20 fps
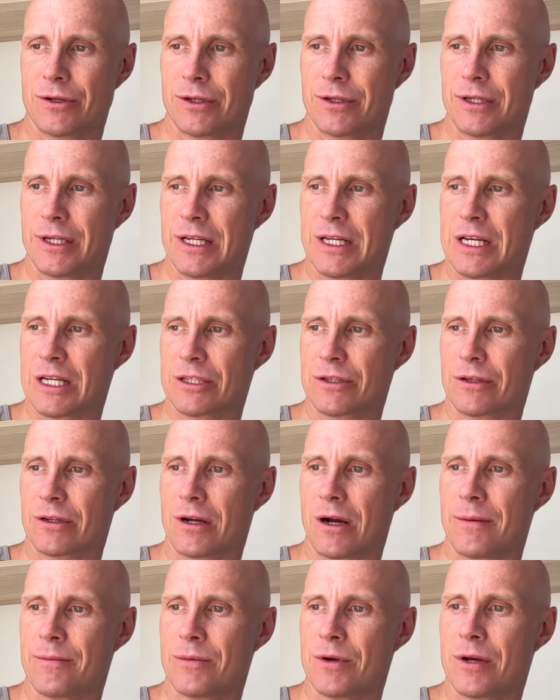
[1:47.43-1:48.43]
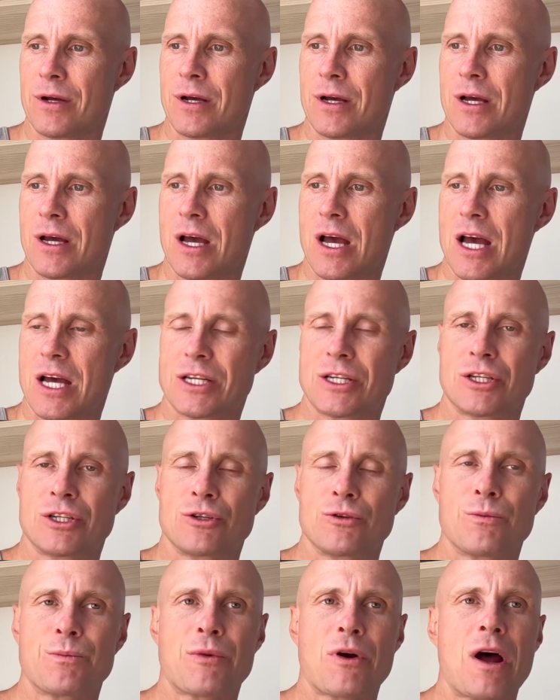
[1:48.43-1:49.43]
It doesn't come as a
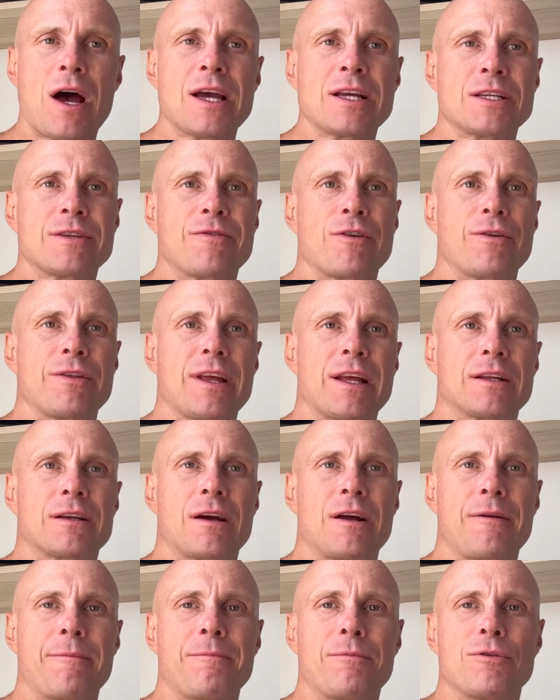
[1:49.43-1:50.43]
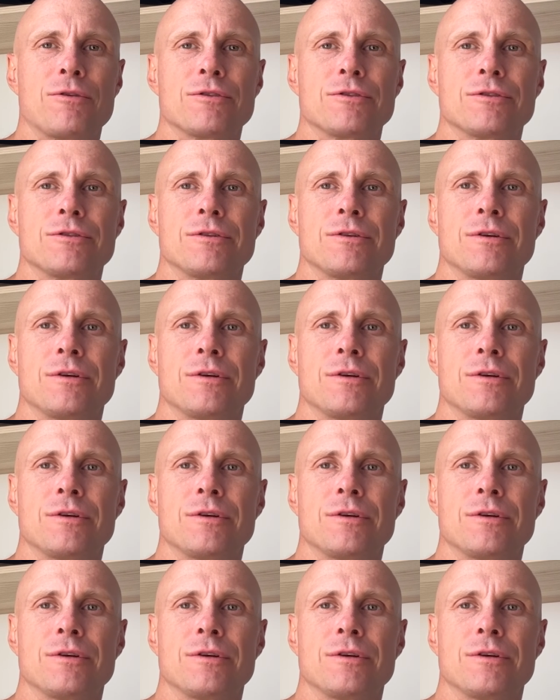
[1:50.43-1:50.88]
surprise for that kind of person.